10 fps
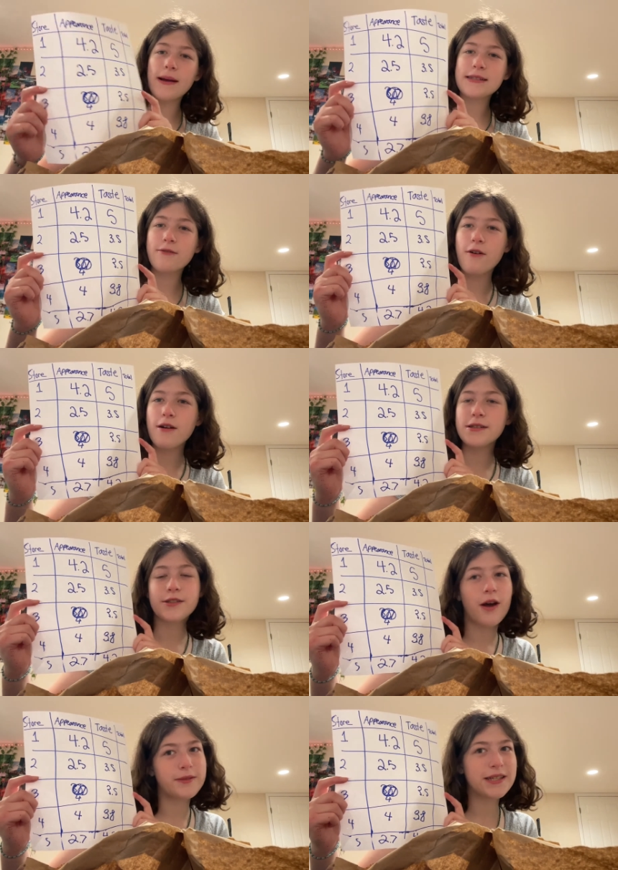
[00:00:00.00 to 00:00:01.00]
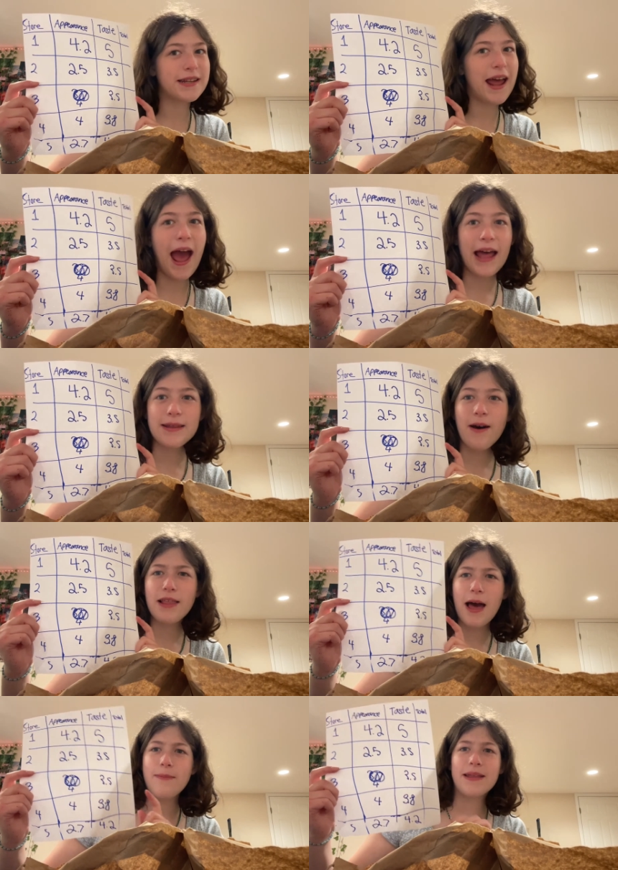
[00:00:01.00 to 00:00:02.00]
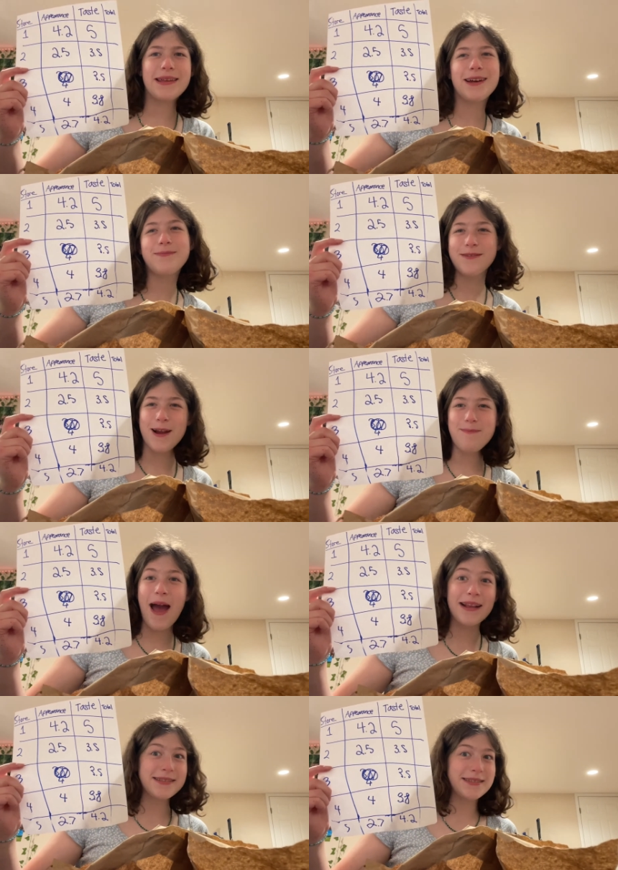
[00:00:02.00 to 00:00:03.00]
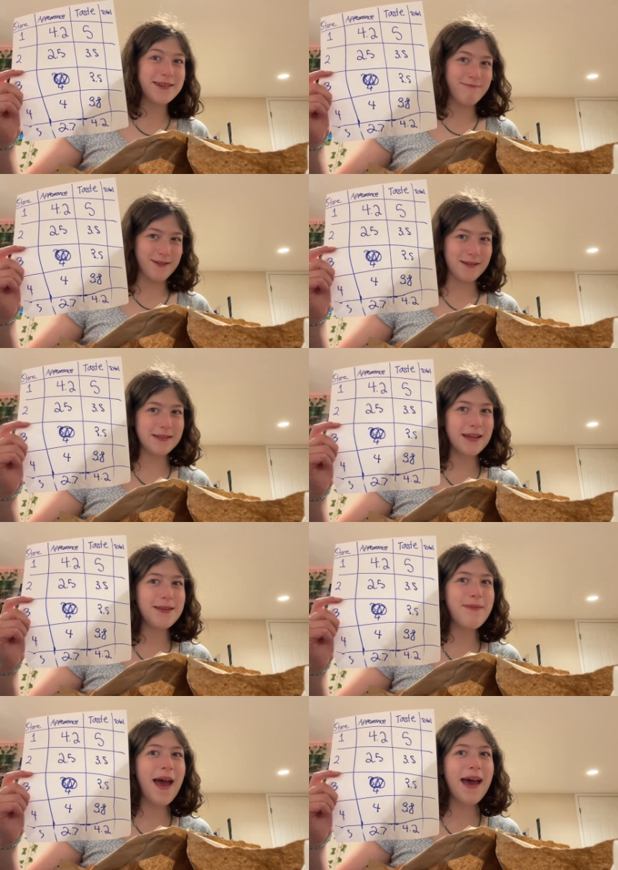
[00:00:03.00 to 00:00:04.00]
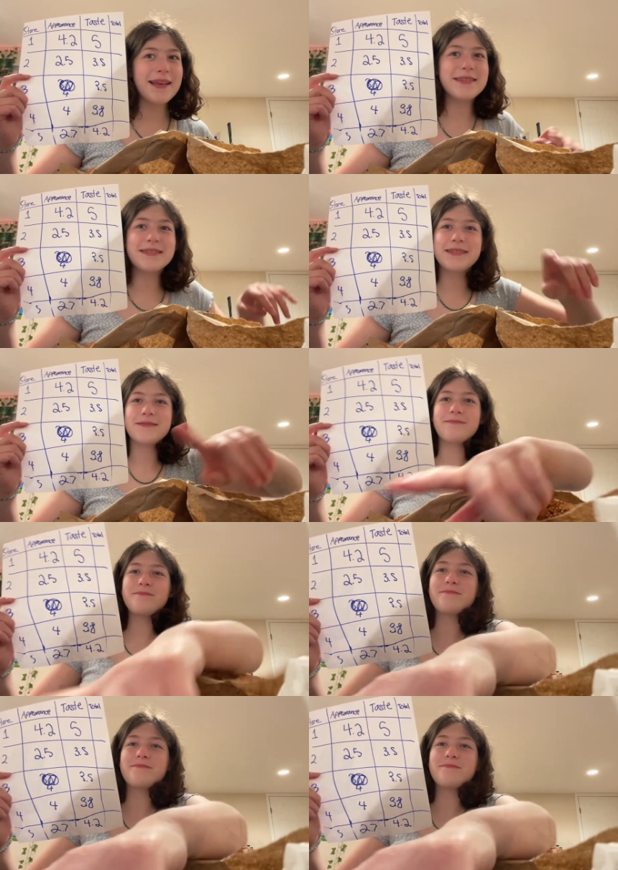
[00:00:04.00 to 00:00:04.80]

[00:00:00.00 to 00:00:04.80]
scores, so I'm just going to add them all up, and then I'll be right back to see which ones are the best.